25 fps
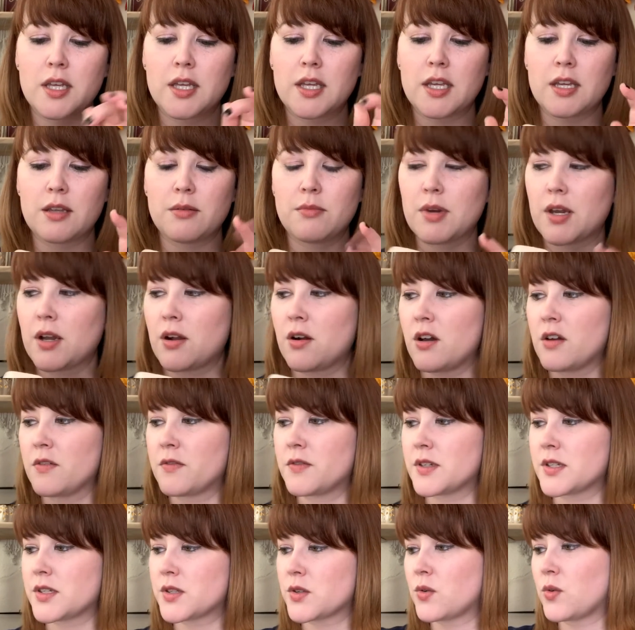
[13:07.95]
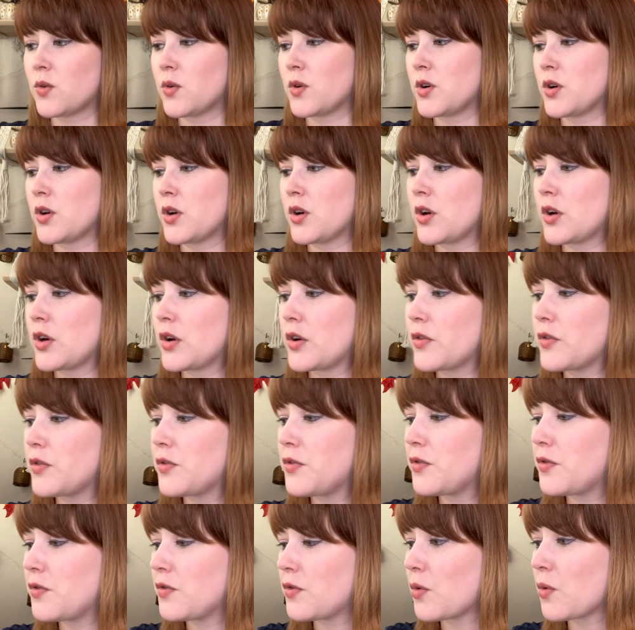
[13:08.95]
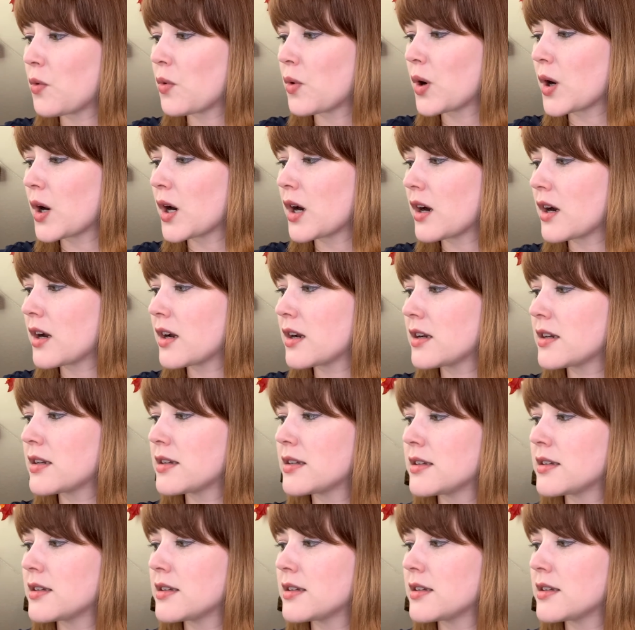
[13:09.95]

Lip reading: in my office corner for